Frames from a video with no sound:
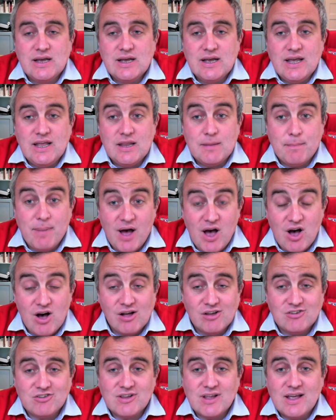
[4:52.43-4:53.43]
In the
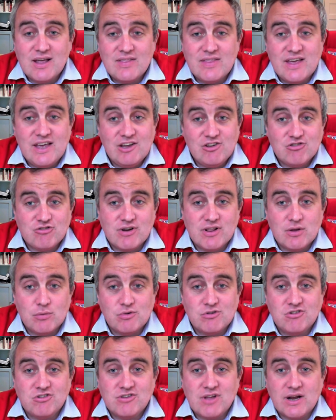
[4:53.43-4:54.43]
past, the history that
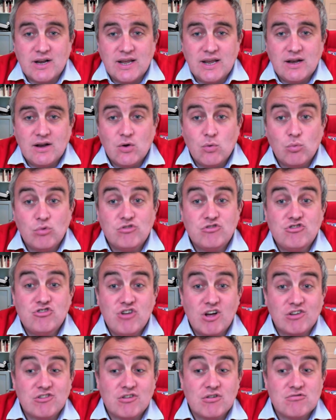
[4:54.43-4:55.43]
was studied was
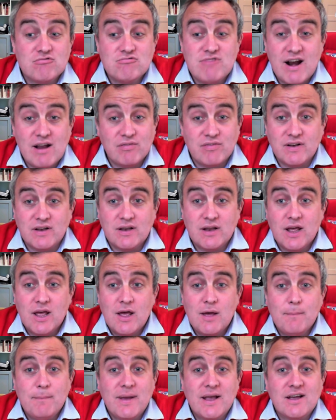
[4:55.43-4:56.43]
just relevant
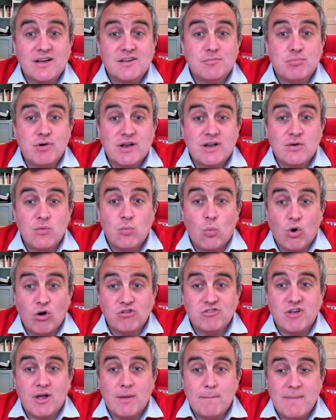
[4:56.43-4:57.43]
because Britain
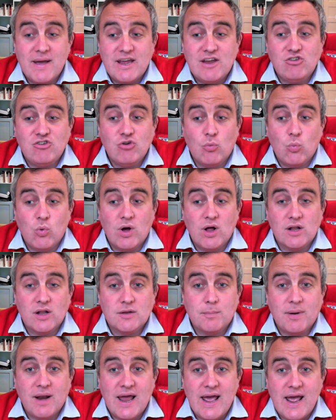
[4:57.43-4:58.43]
was a major world
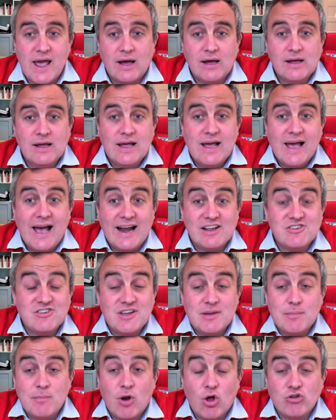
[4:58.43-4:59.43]
player and it
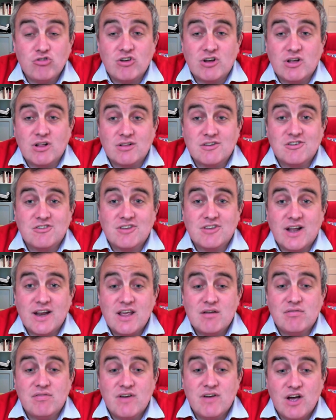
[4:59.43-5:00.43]
seemed logical to study
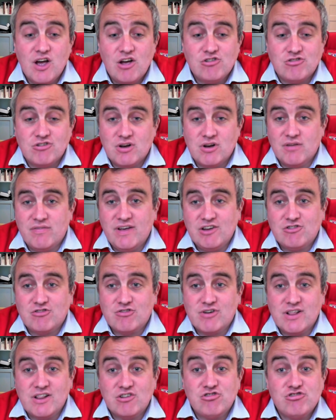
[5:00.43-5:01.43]
a version of
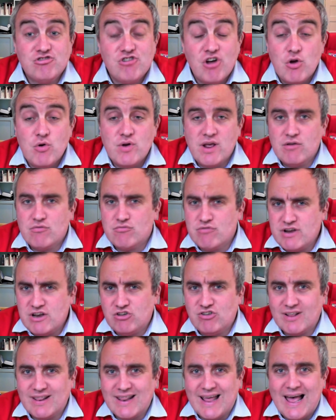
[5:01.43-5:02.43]
history that showed it
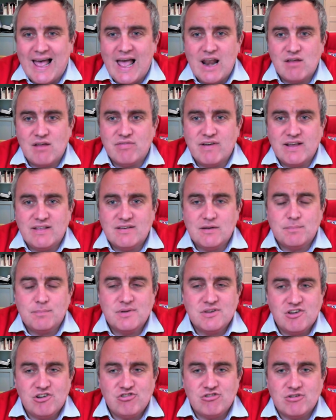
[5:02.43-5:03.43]
reaching that elevated
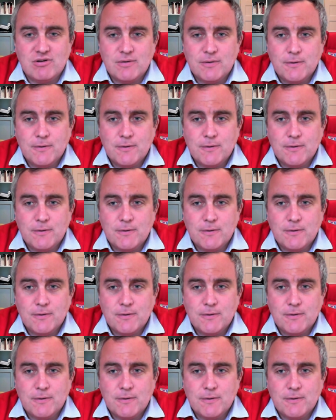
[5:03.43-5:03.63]
position,